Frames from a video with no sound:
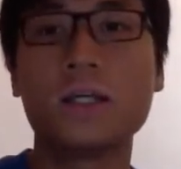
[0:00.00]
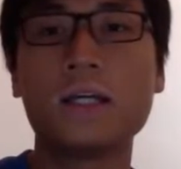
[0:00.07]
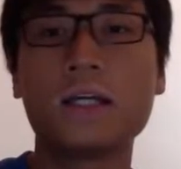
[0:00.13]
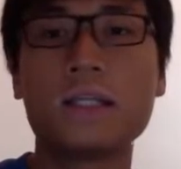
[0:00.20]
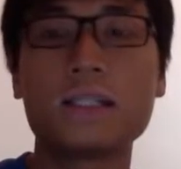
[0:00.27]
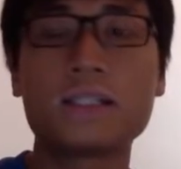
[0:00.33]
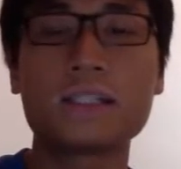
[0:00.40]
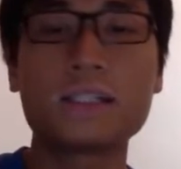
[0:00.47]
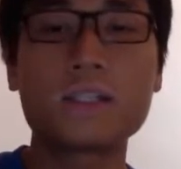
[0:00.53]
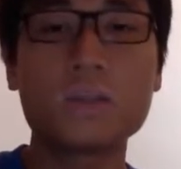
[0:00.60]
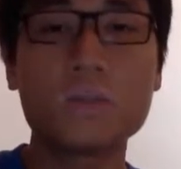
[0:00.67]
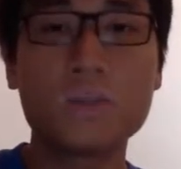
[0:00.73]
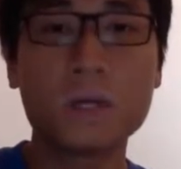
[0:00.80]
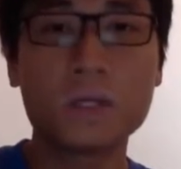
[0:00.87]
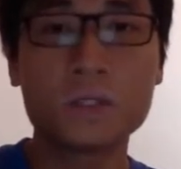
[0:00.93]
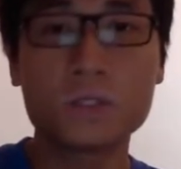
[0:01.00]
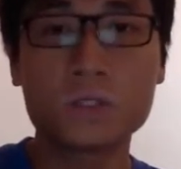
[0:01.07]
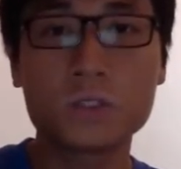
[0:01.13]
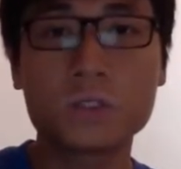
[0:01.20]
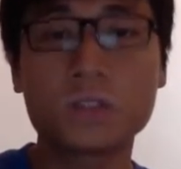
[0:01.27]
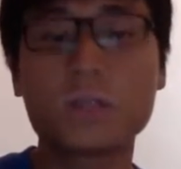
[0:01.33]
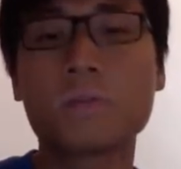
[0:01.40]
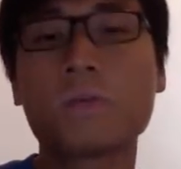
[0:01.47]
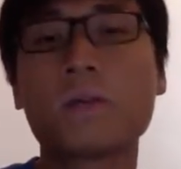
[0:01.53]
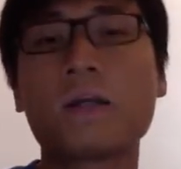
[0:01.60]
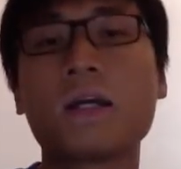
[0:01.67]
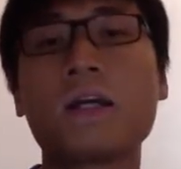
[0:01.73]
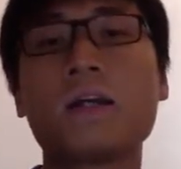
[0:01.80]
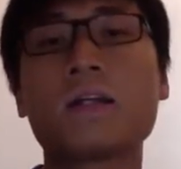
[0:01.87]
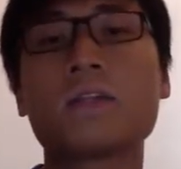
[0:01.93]
In the single match, the
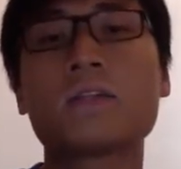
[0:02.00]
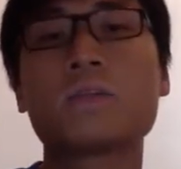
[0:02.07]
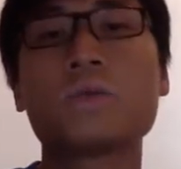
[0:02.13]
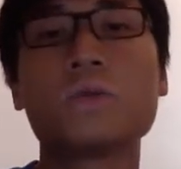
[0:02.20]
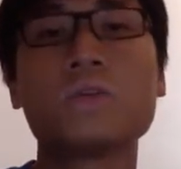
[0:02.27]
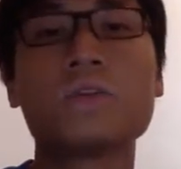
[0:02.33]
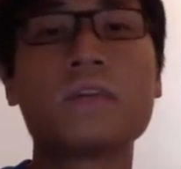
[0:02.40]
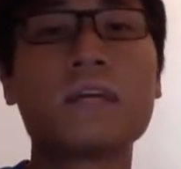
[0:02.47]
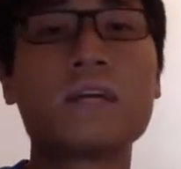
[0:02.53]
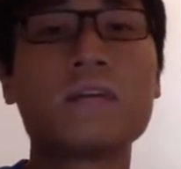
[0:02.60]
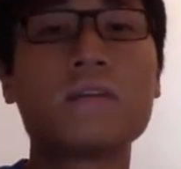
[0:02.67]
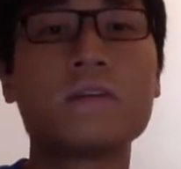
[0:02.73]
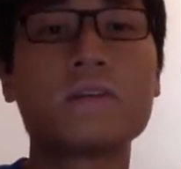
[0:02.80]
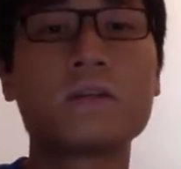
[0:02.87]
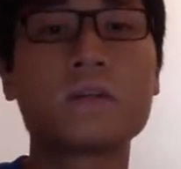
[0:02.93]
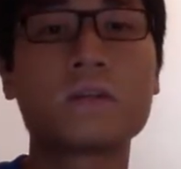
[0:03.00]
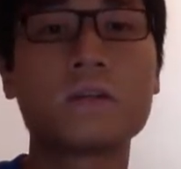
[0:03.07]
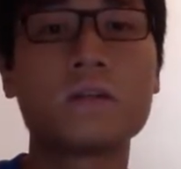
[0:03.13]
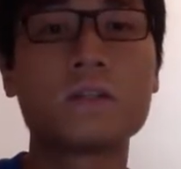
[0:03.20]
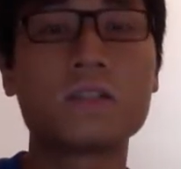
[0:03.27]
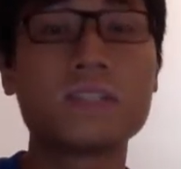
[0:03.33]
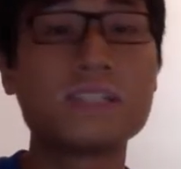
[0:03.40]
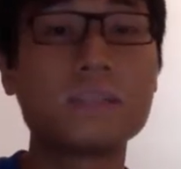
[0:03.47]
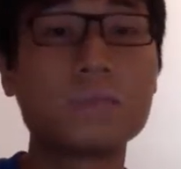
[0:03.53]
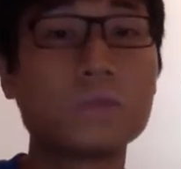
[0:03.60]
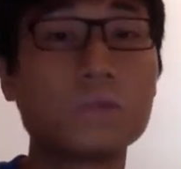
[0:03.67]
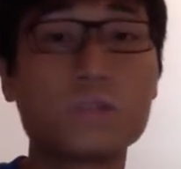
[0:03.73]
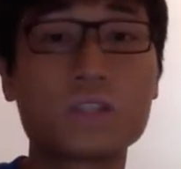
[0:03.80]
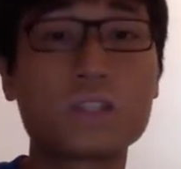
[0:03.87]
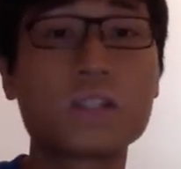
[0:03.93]
players will never
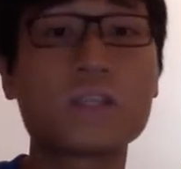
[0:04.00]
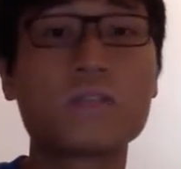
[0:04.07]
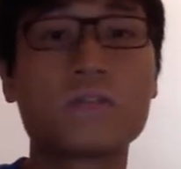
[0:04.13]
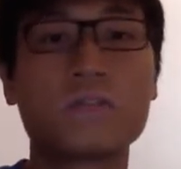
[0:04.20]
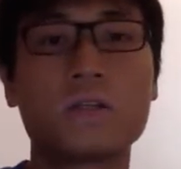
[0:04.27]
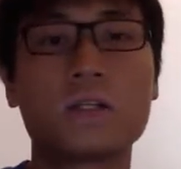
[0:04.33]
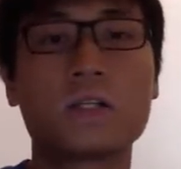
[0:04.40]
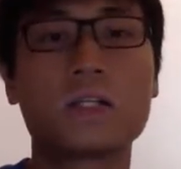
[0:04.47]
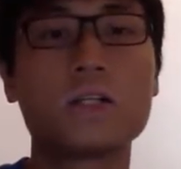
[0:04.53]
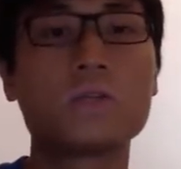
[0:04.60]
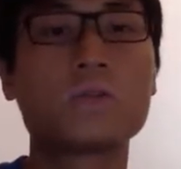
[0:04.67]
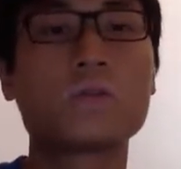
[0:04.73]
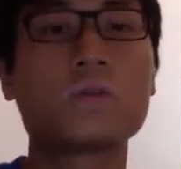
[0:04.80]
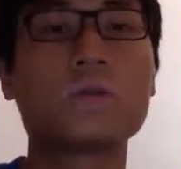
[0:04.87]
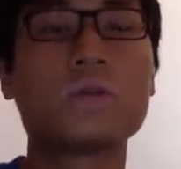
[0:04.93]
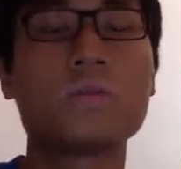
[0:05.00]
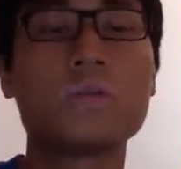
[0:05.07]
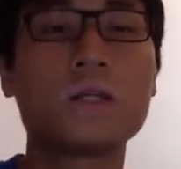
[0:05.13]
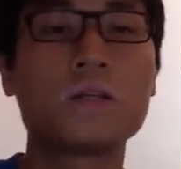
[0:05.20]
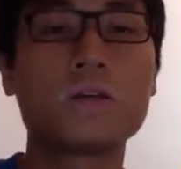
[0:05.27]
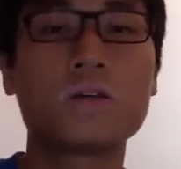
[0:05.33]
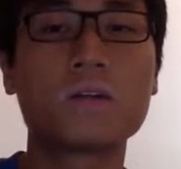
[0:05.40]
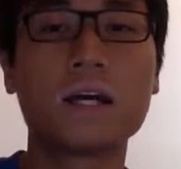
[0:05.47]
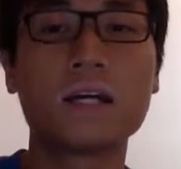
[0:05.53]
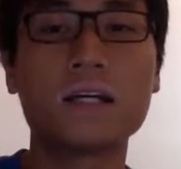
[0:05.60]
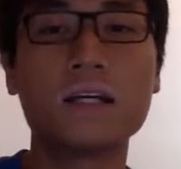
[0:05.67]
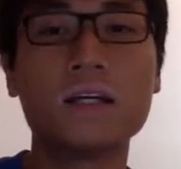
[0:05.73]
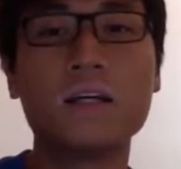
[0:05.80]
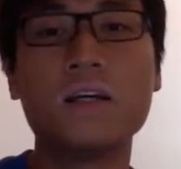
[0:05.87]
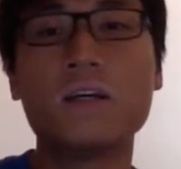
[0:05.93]
will serve close to the middle line.
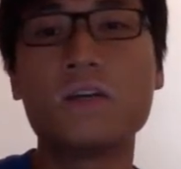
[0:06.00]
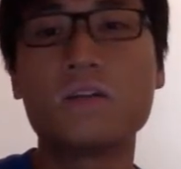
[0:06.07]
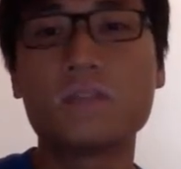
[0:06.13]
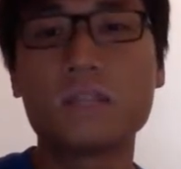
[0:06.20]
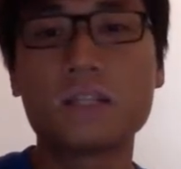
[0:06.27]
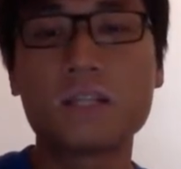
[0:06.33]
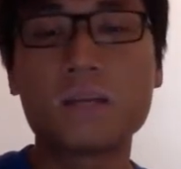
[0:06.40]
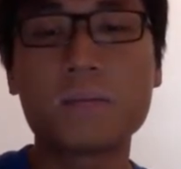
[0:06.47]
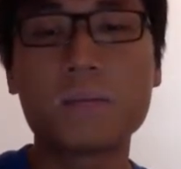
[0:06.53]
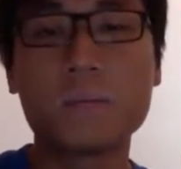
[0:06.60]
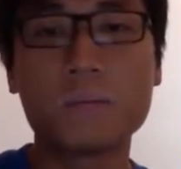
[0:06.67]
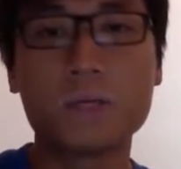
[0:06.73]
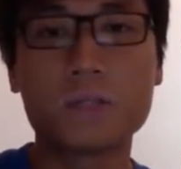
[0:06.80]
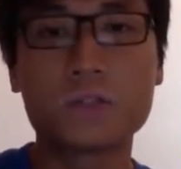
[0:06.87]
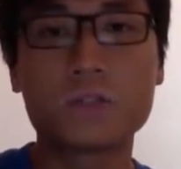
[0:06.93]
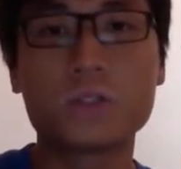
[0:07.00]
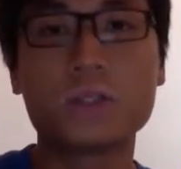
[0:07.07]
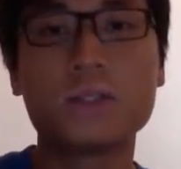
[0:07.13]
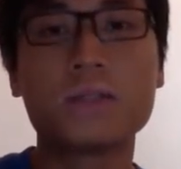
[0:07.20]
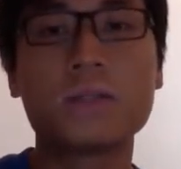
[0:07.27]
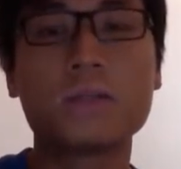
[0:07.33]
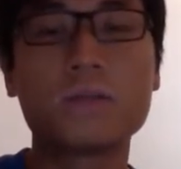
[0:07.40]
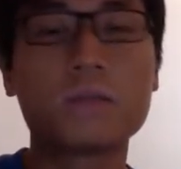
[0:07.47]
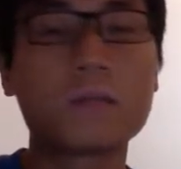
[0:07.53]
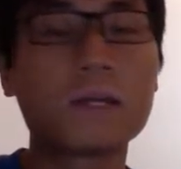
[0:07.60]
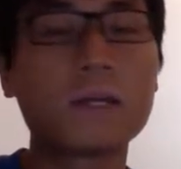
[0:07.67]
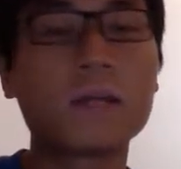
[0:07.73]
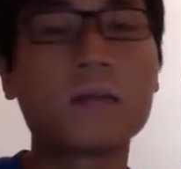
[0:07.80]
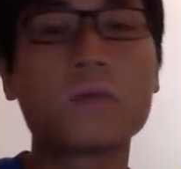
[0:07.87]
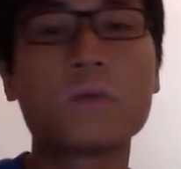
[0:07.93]
For the double match, the
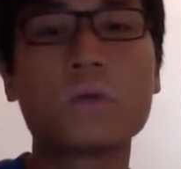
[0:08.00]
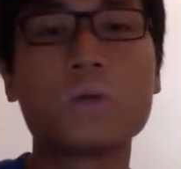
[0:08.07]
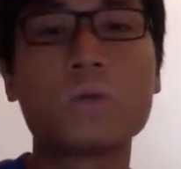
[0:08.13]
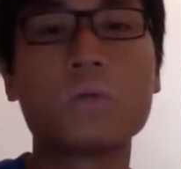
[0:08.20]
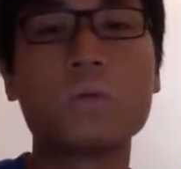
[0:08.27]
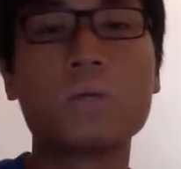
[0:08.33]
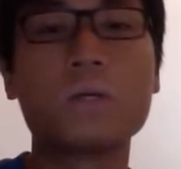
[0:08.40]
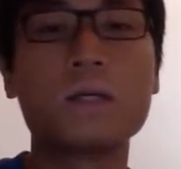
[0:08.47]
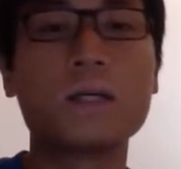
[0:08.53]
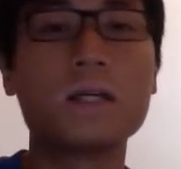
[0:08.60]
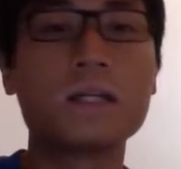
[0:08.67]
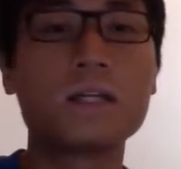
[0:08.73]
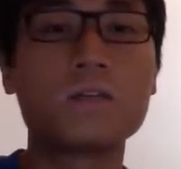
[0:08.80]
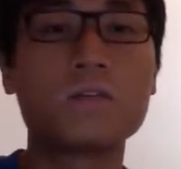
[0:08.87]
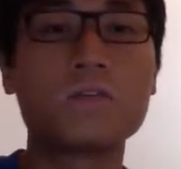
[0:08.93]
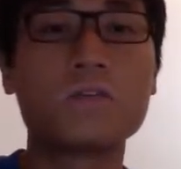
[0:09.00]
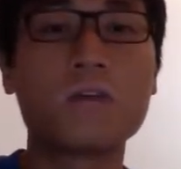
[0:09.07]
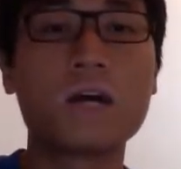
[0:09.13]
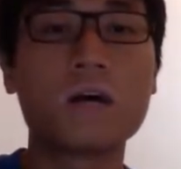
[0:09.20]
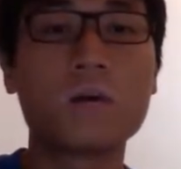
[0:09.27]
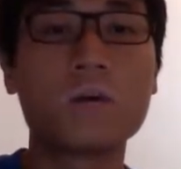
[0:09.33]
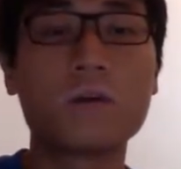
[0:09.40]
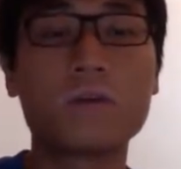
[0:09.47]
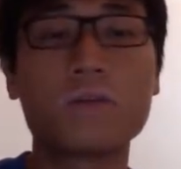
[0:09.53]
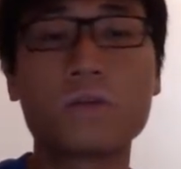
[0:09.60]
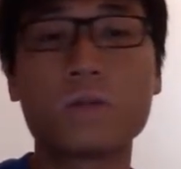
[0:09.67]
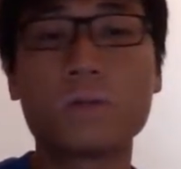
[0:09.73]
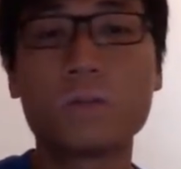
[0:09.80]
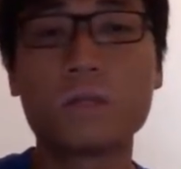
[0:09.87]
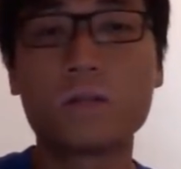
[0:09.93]
player will be a little far away from
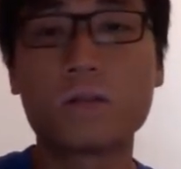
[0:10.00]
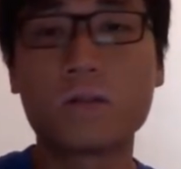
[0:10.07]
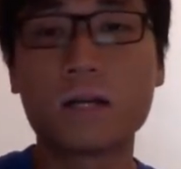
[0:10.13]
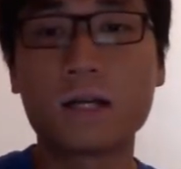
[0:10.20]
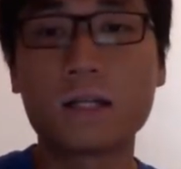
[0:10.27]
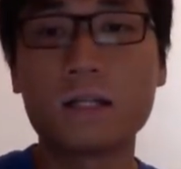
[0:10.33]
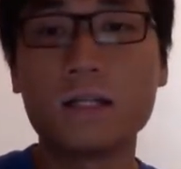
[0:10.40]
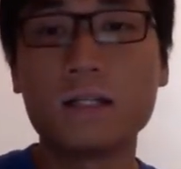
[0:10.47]
the middle line.